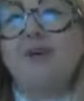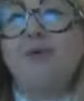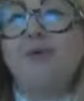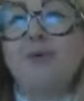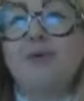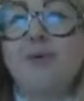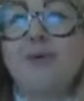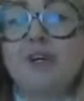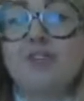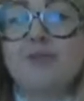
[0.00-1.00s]
who will
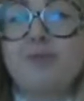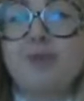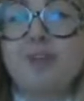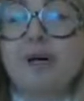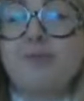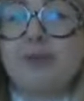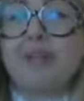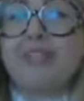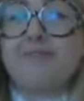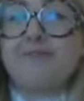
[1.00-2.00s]
talk us through the
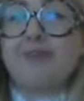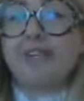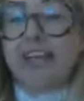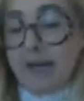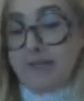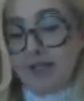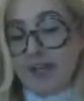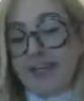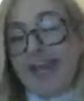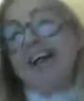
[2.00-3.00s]
company's funding appetite